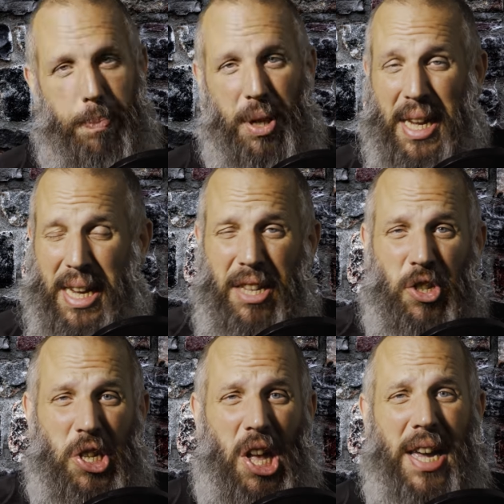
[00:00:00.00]

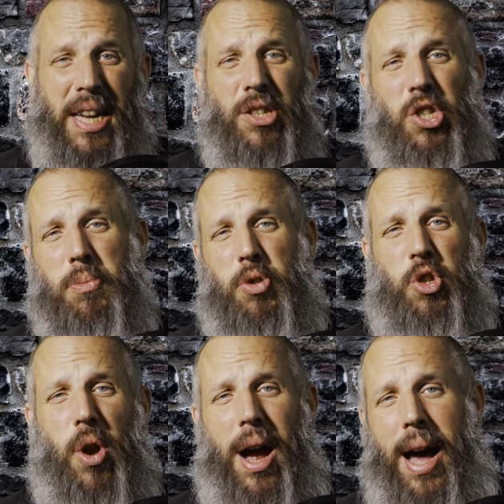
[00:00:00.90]
Please like and
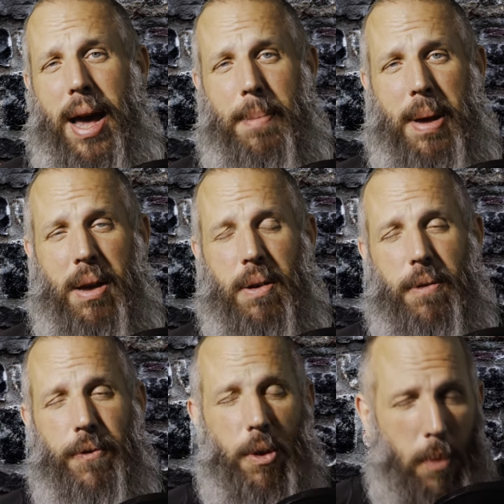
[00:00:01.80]
subscribe
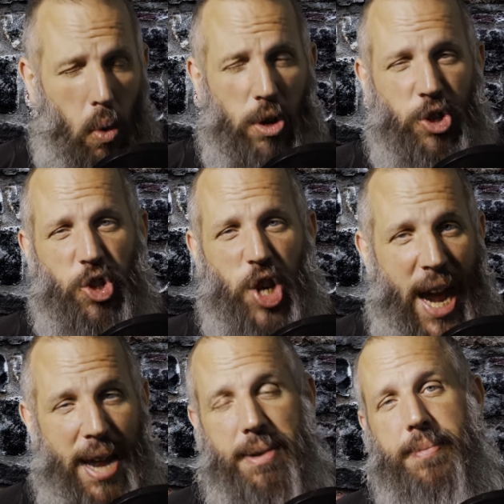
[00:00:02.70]
for more
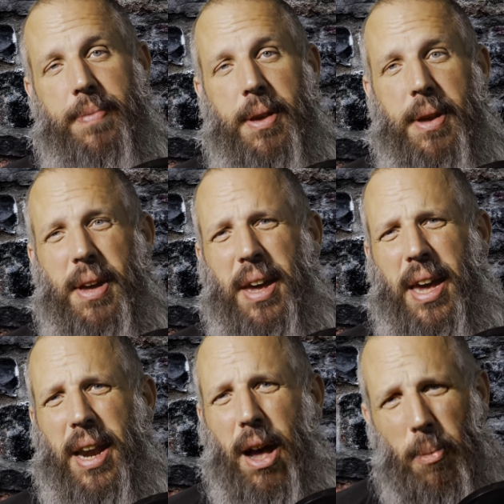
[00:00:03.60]
shit,
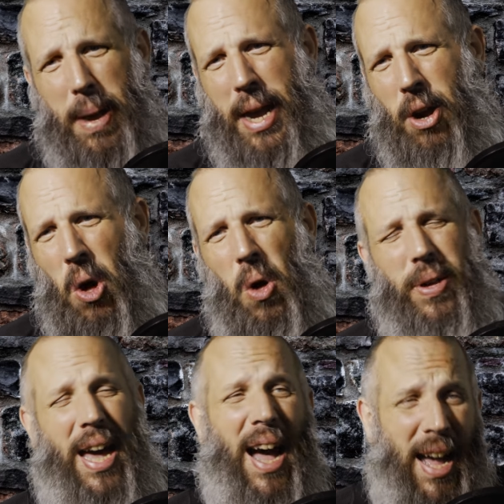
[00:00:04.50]
and I'll make
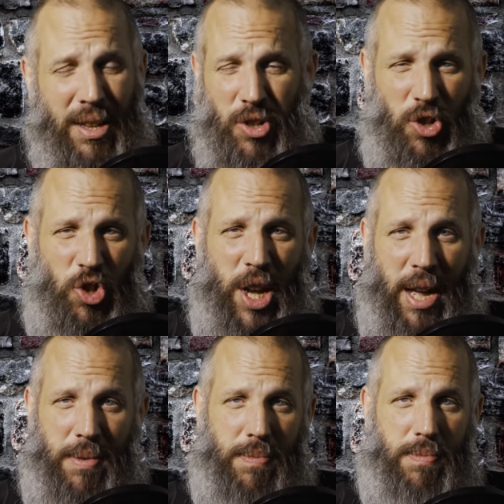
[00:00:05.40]
all kinds of
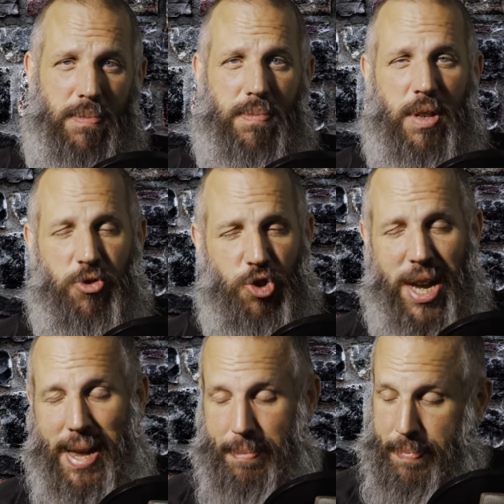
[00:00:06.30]
shit and
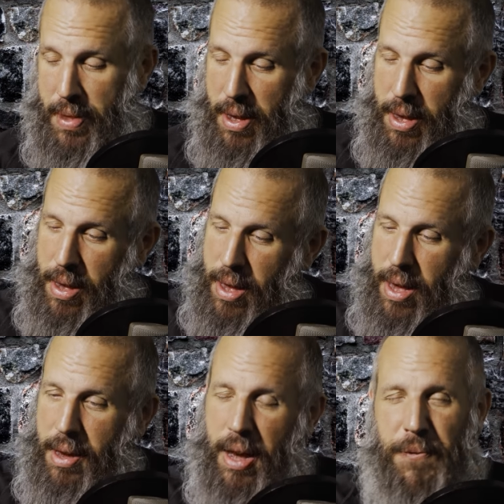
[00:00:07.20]
shit.
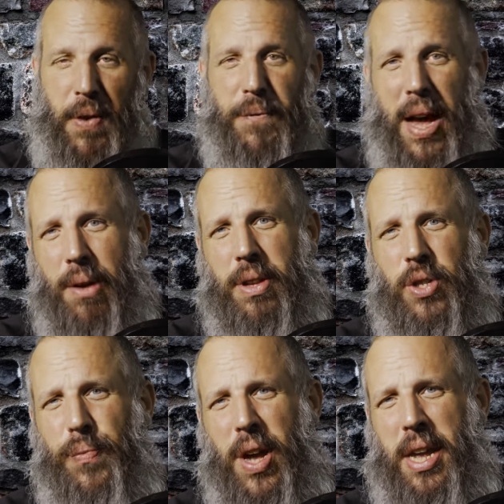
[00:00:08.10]
If you found
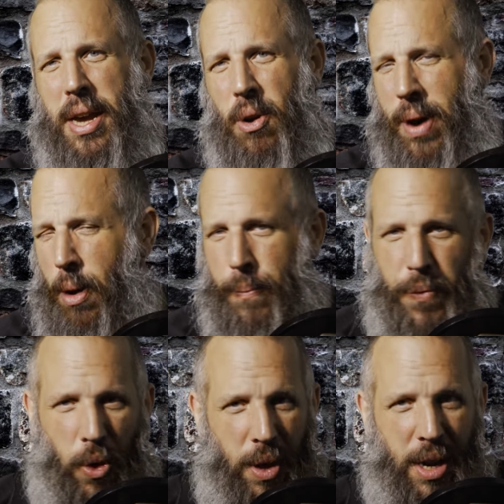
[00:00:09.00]
this video
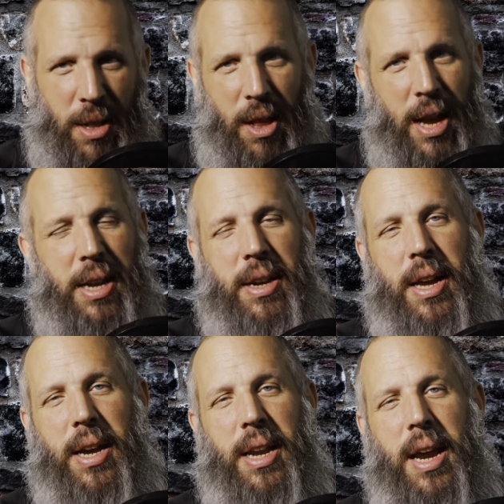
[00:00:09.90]
helpful and
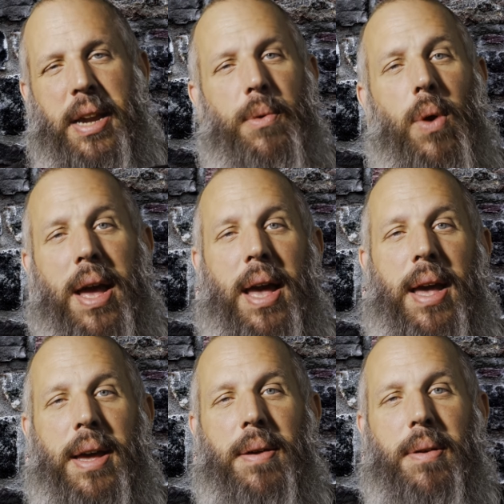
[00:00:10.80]
enlightening in any
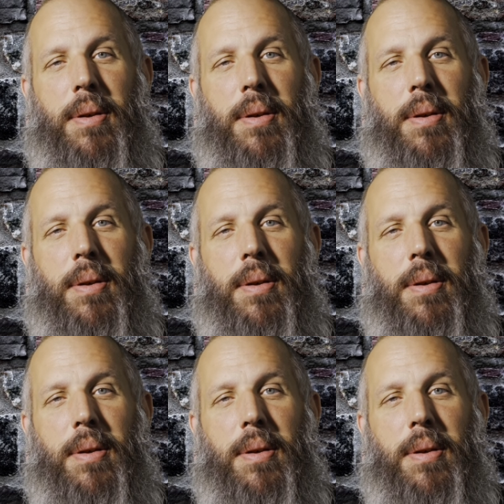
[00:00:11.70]
way,